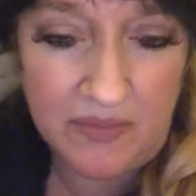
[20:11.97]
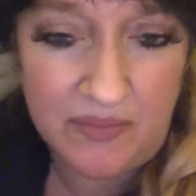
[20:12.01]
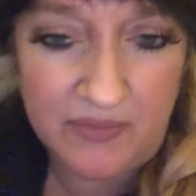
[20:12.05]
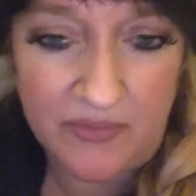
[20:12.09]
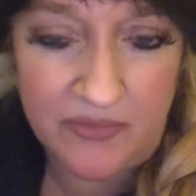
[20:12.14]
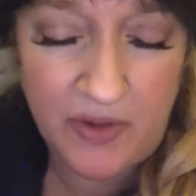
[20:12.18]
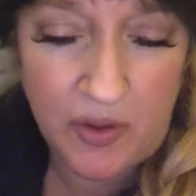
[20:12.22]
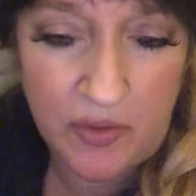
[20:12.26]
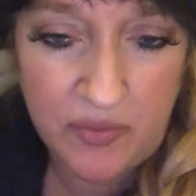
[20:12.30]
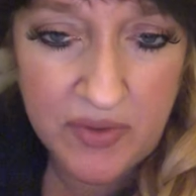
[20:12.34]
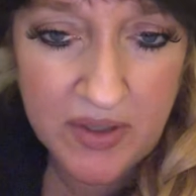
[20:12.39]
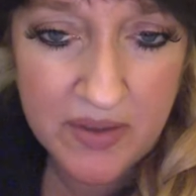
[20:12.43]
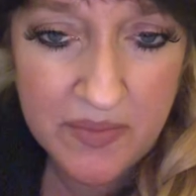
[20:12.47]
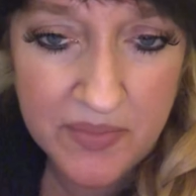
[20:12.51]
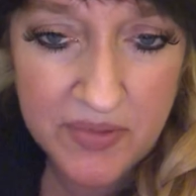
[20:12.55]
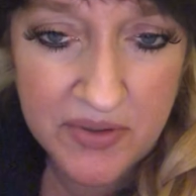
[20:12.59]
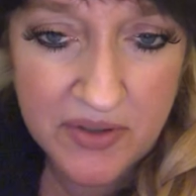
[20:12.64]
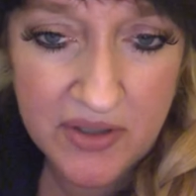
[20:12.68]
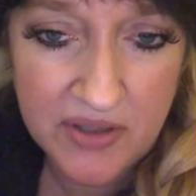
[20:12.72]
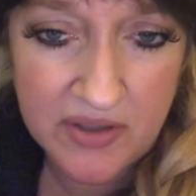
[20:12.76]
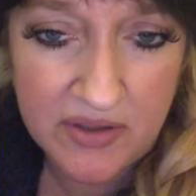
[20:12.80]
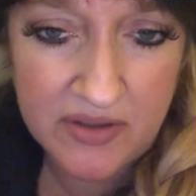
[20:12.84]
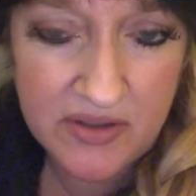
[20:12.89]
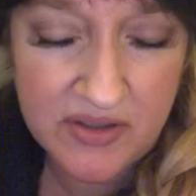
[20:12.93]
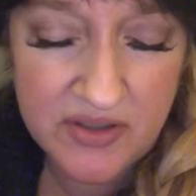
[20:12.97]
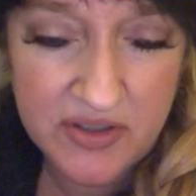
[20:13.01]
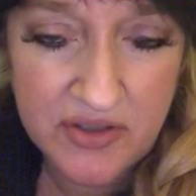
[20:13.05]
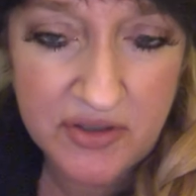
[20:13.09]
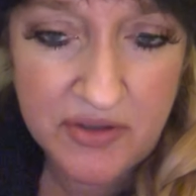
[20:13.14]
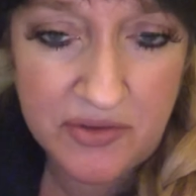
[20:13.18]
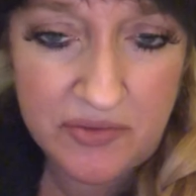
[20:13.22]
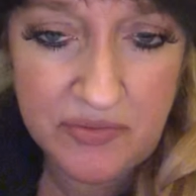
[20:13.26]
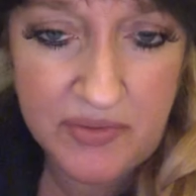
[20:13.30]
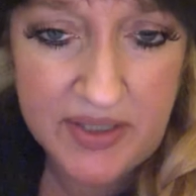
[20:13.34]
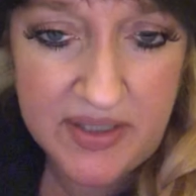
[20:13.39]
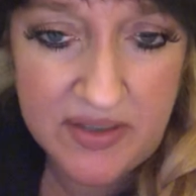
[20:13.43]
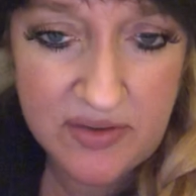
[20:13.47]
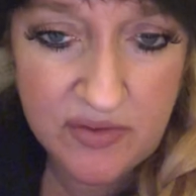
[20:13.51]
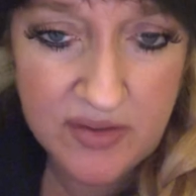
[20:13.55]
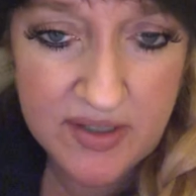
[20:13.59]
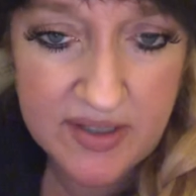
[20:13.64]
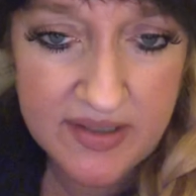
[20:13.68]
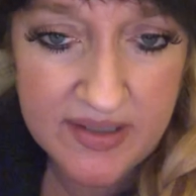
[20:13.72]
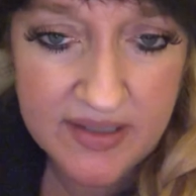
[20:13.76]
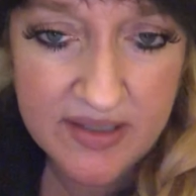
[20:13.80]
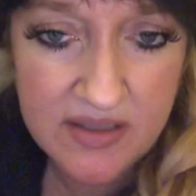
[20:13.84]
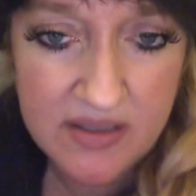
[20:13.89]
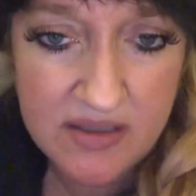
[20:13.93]
phone number to
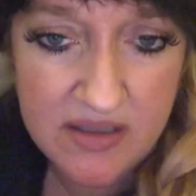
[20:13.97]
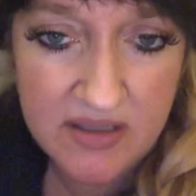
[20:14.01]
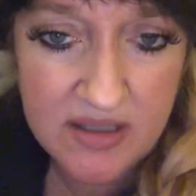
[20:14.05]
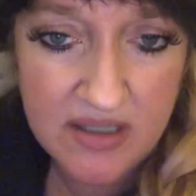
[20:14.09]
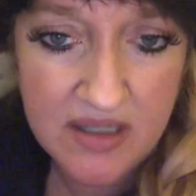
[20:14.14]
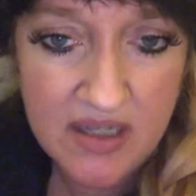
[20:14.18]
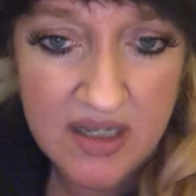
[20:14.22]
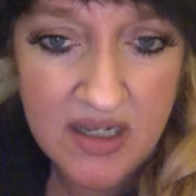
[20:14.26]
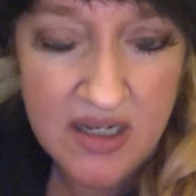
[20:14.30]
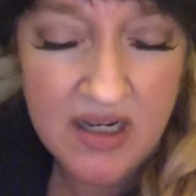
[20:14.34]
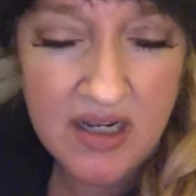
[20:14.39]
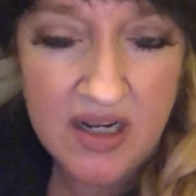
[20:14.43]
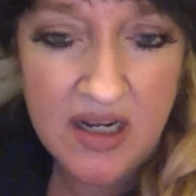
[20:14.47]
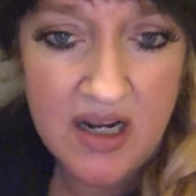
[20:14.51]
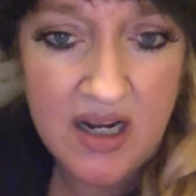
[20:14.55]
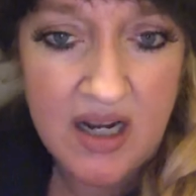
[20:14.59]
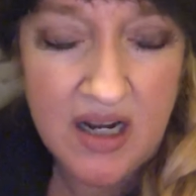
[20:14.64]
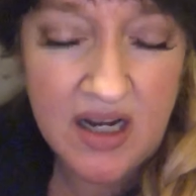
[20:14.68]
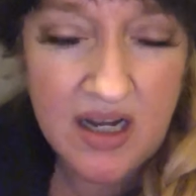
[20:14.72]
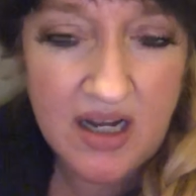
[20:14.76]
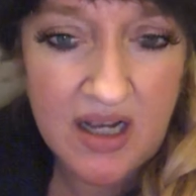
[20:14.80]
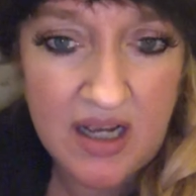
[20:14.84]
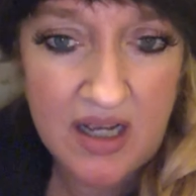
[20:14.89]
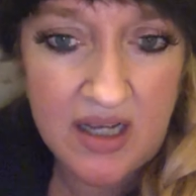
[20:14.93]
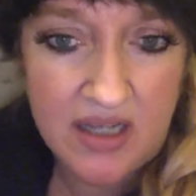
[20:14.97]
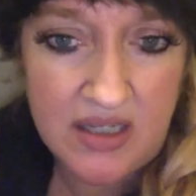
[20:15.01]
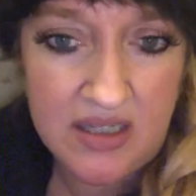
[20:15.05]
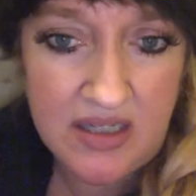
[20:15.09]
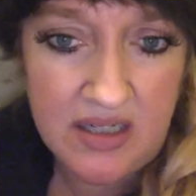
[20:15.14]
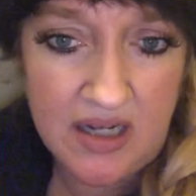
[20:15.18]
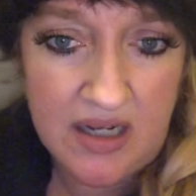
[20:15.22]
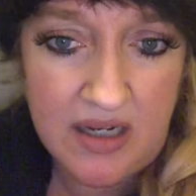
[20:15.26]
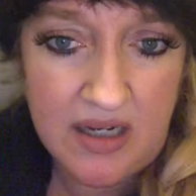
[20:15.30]
resources. And,